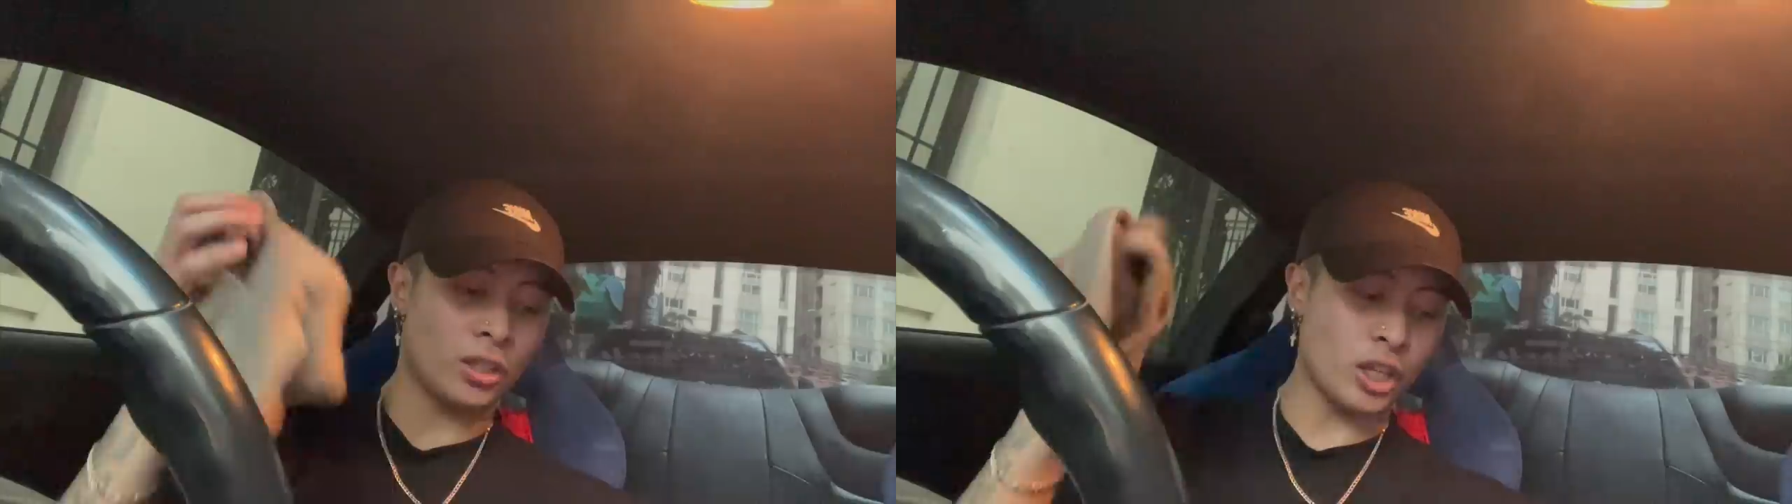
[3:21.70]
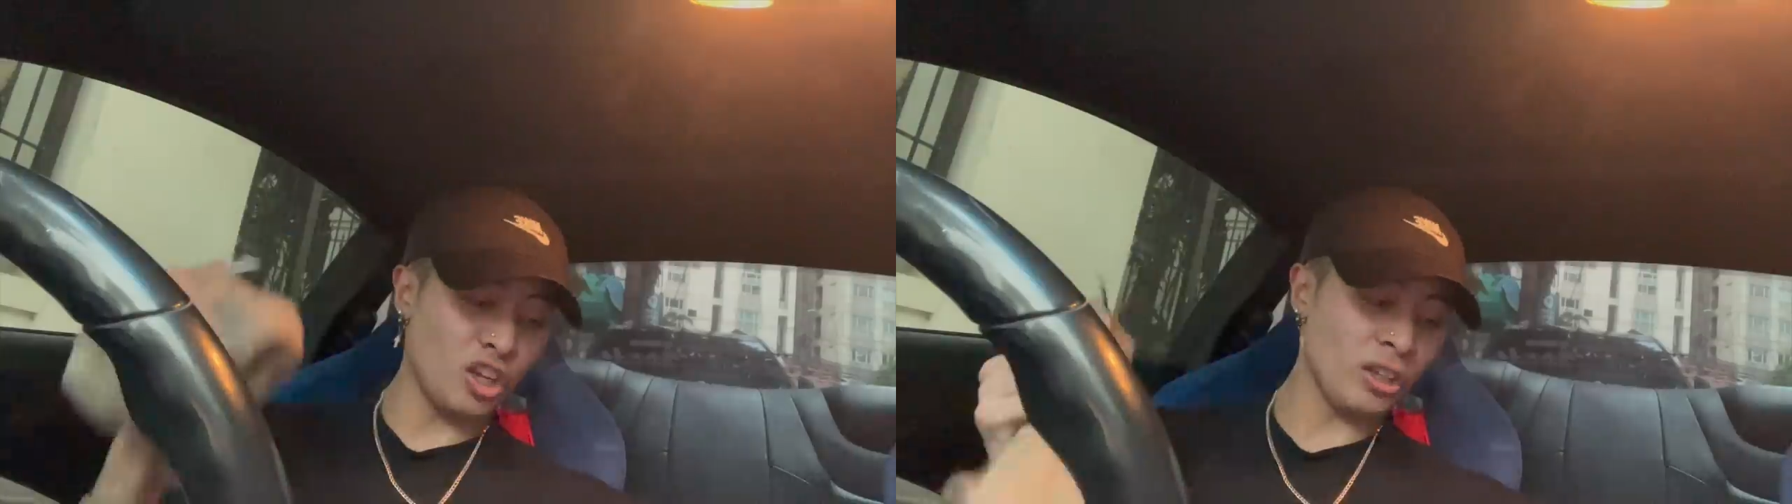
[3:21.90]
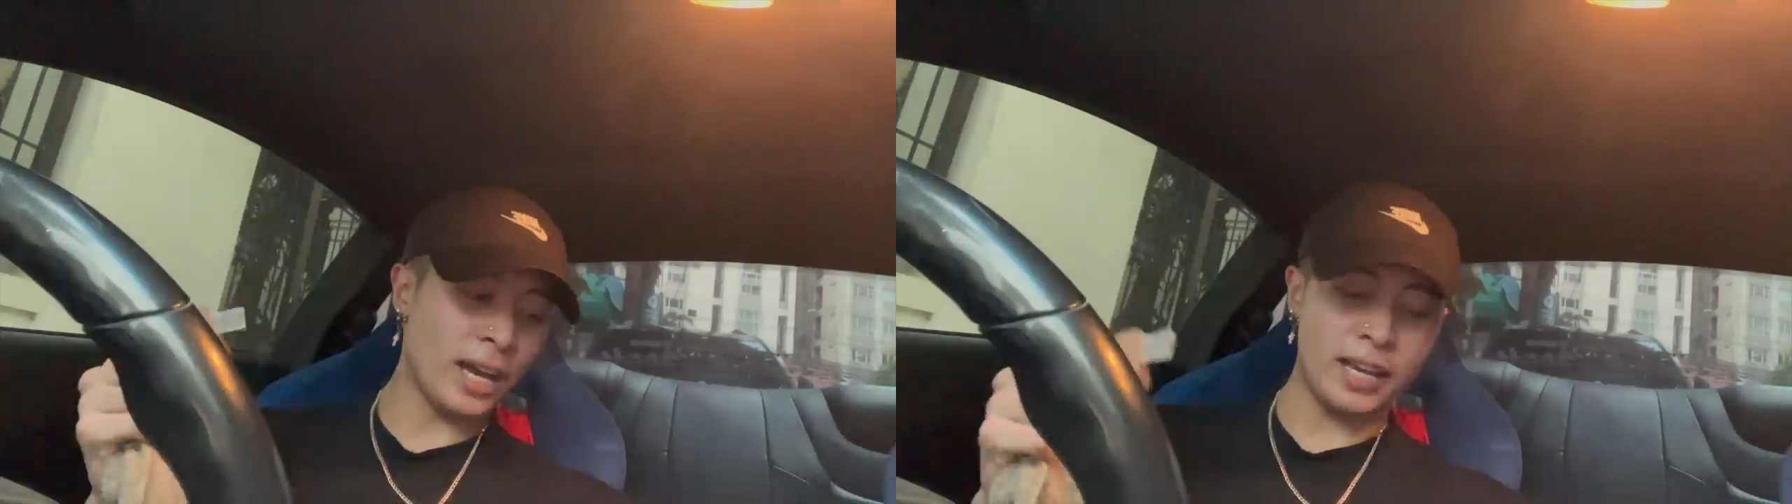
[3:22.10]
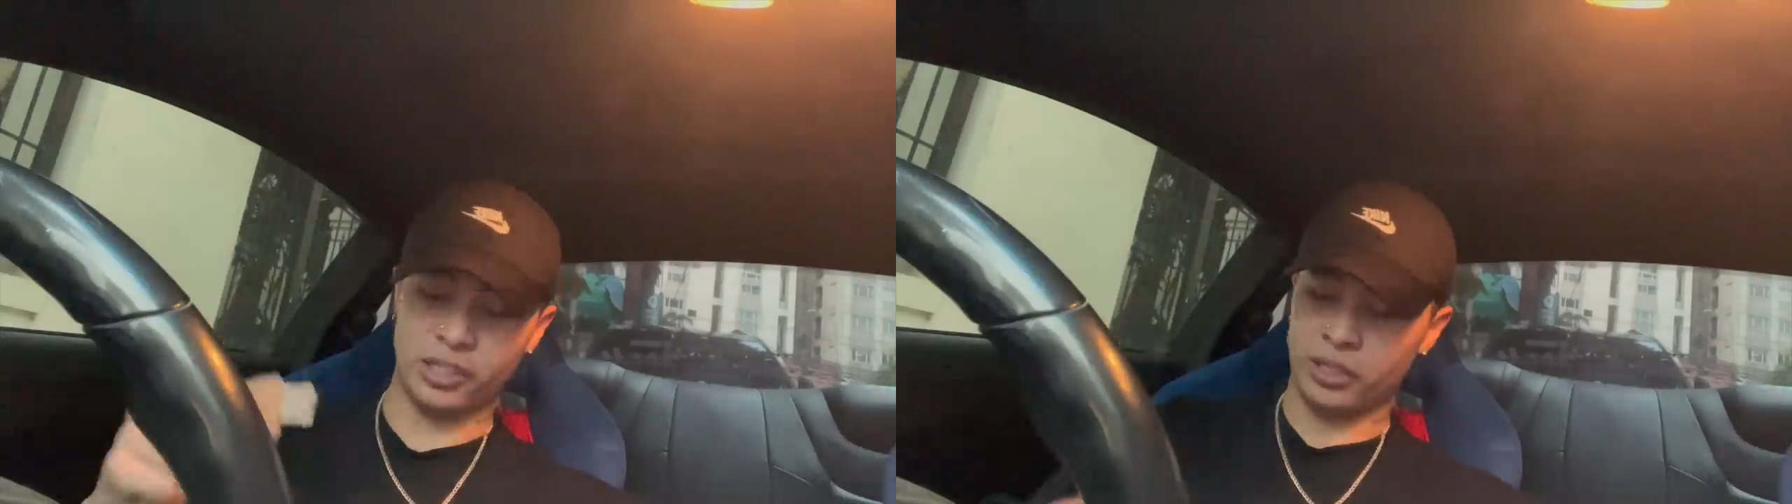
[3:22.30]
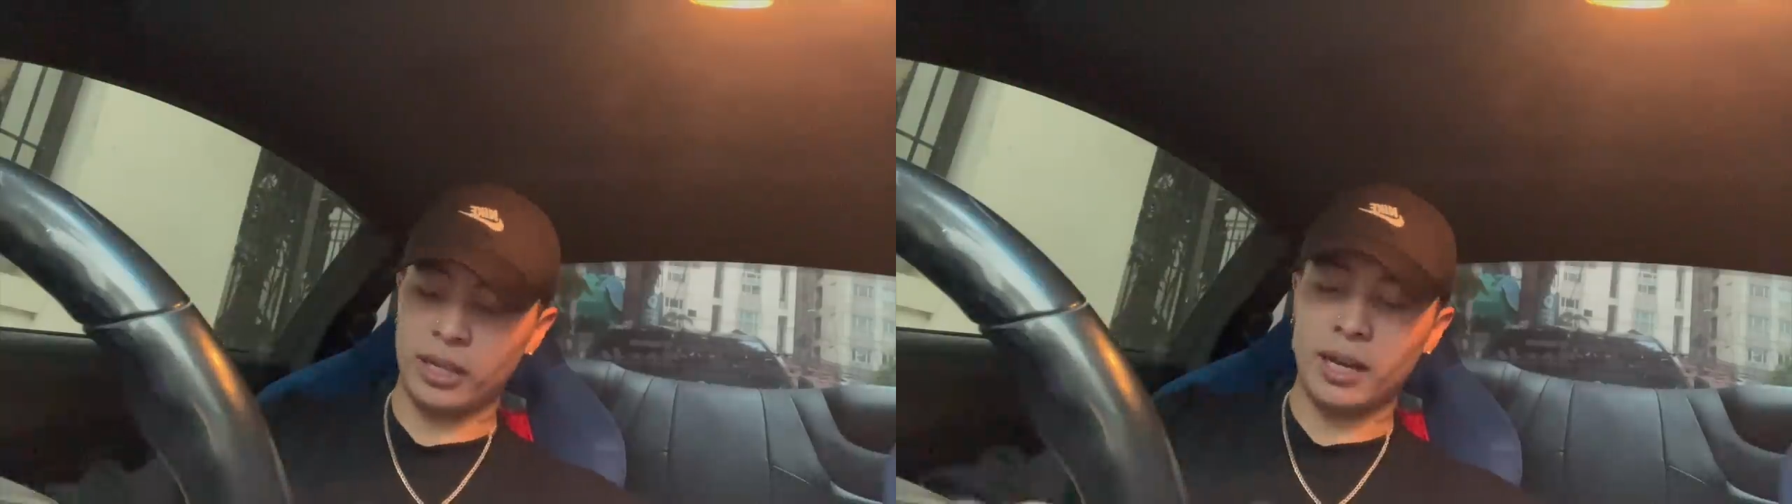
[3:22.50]
So yun
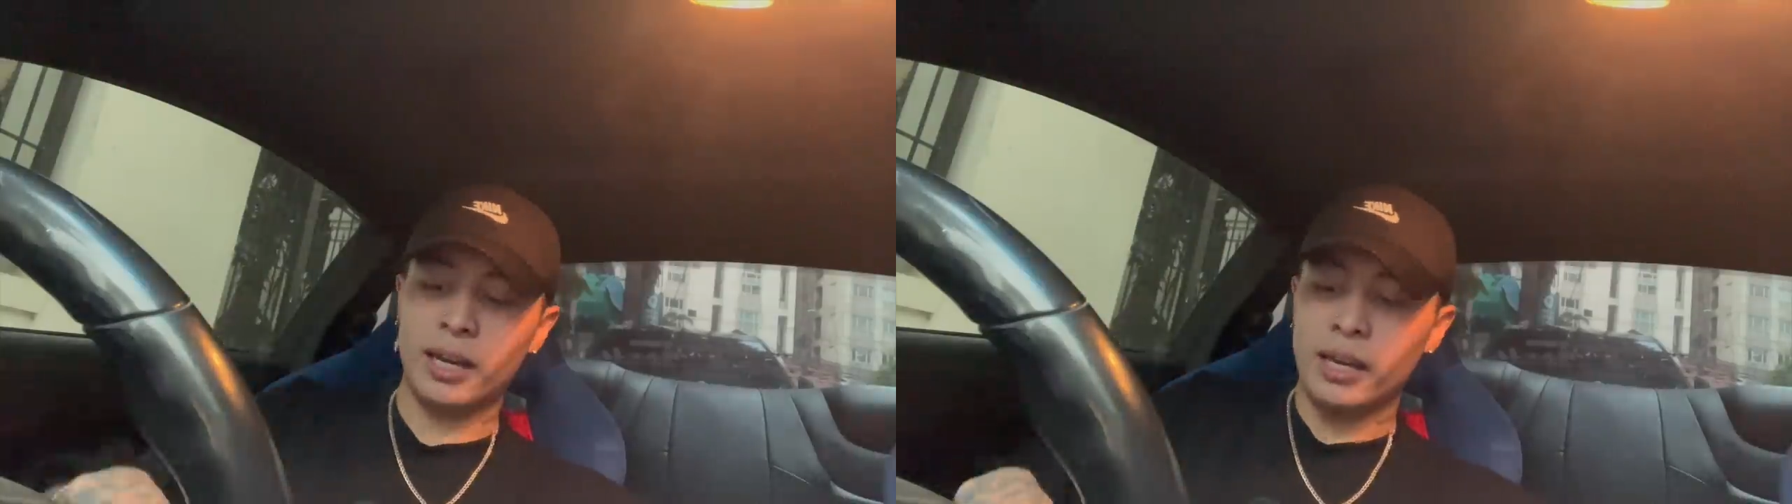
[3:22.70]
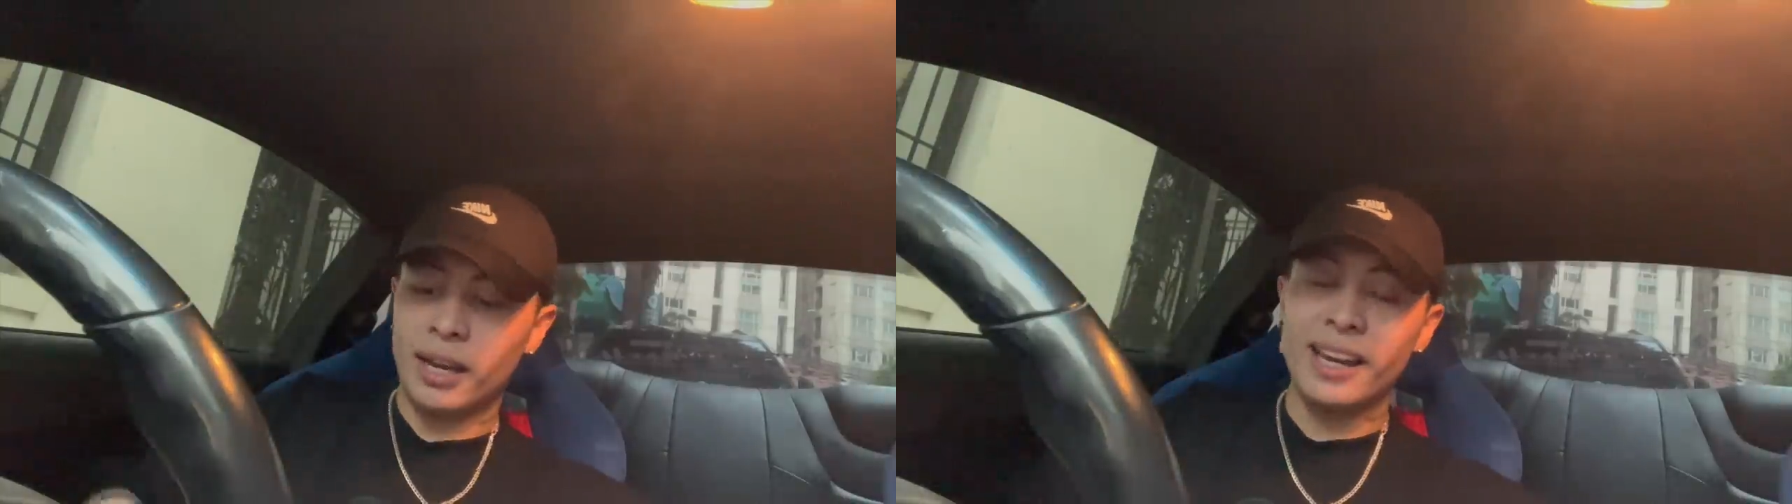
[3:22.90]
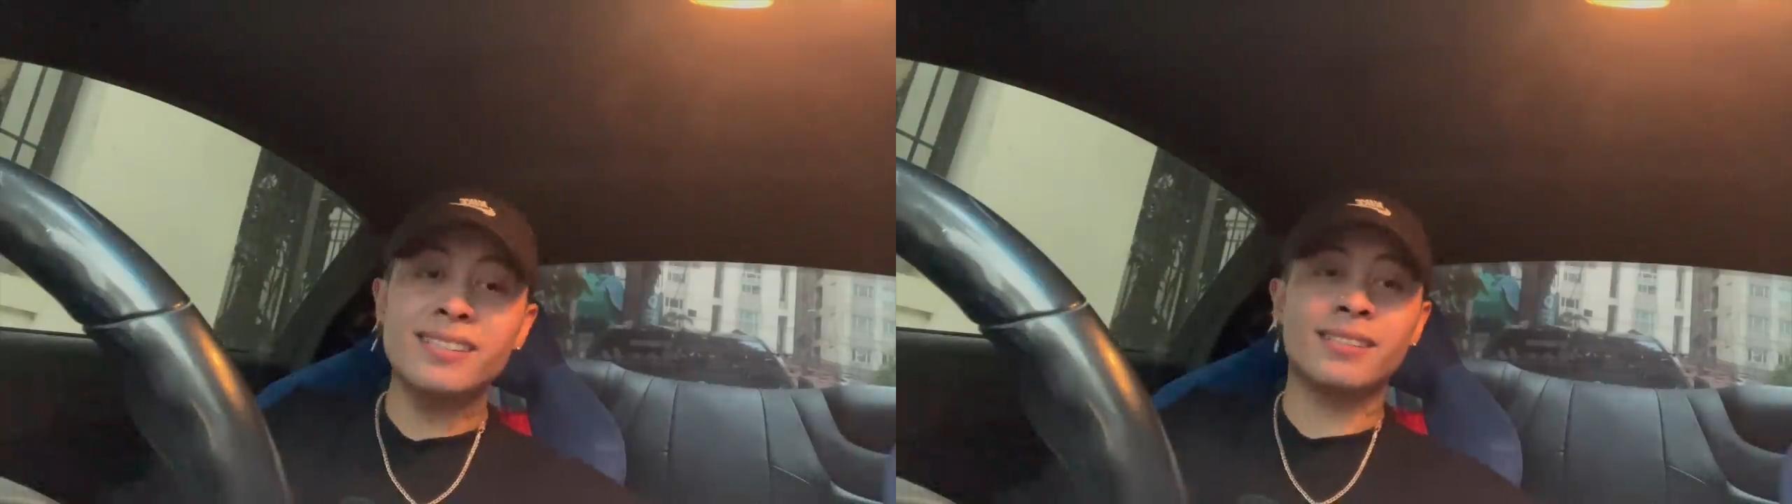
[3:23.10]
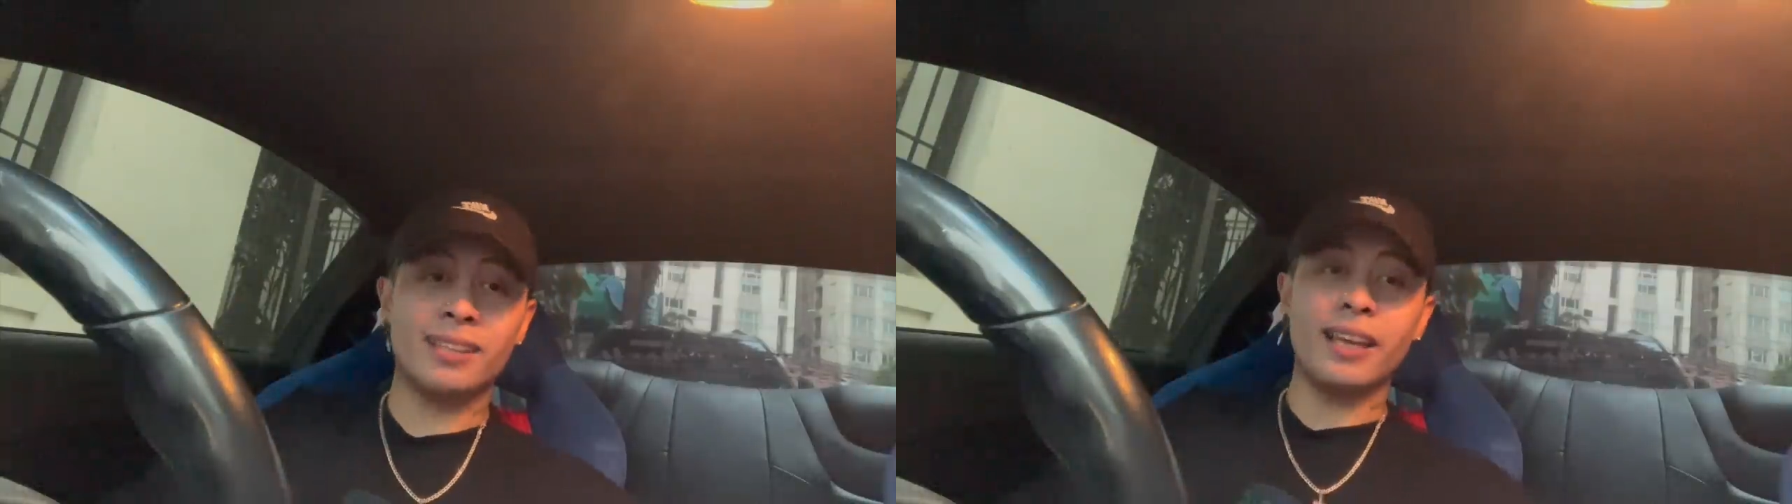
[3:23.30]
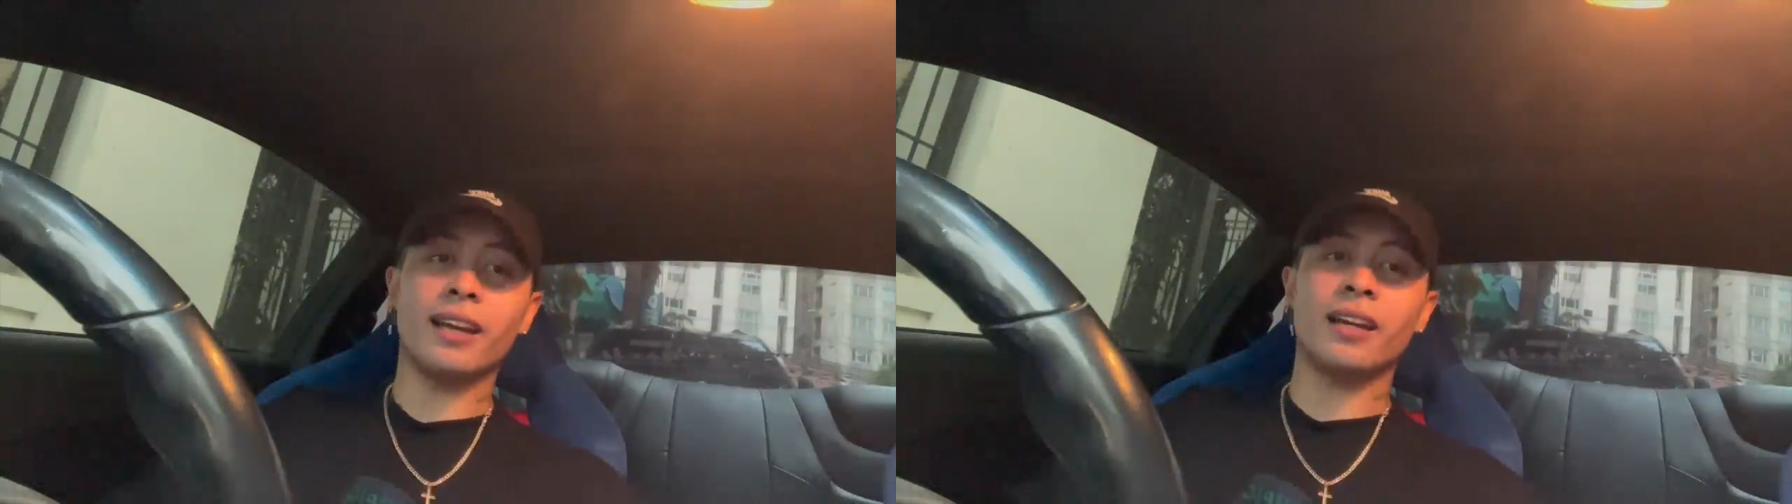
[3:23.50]
guys, I
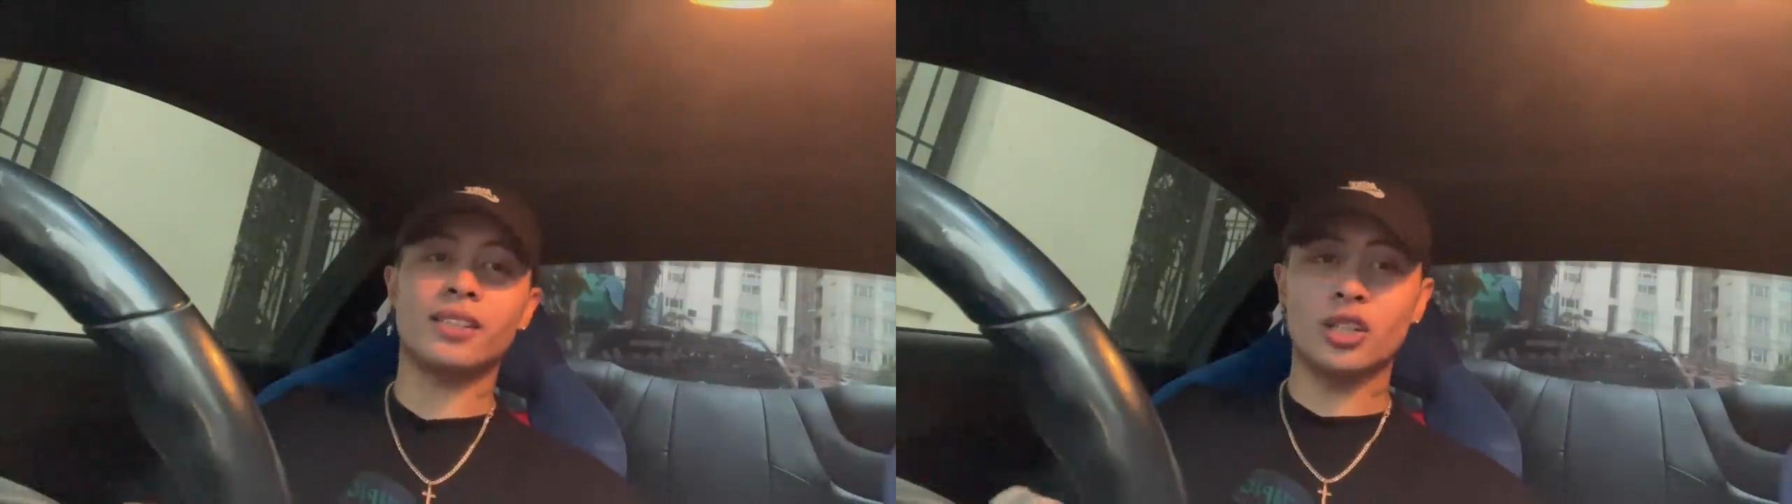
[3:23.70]
stink,